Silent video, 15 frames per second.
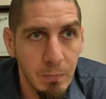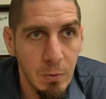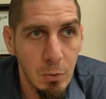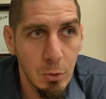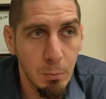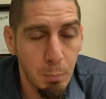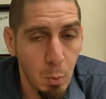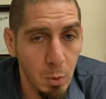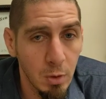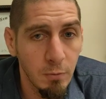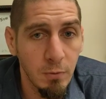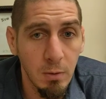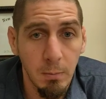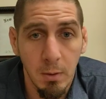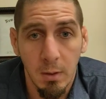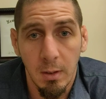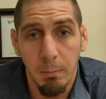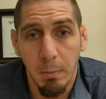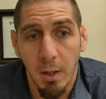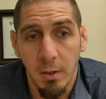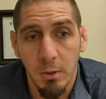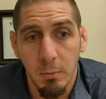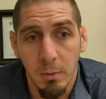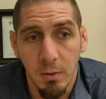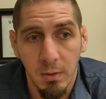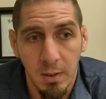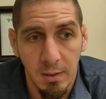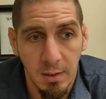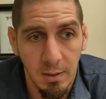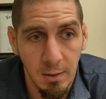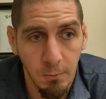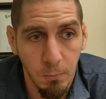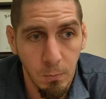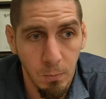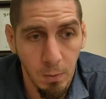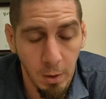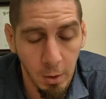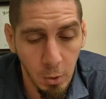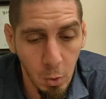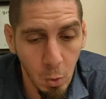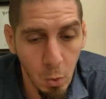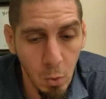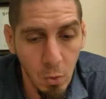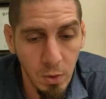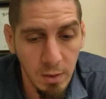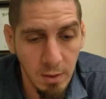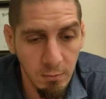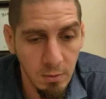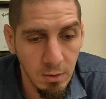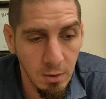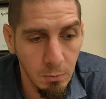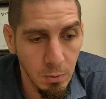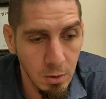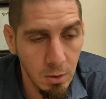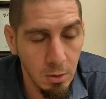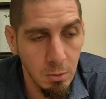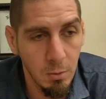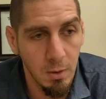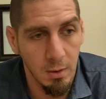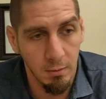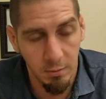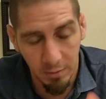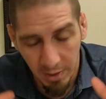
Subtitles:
supportive community possible. I think if our goal in everything we do and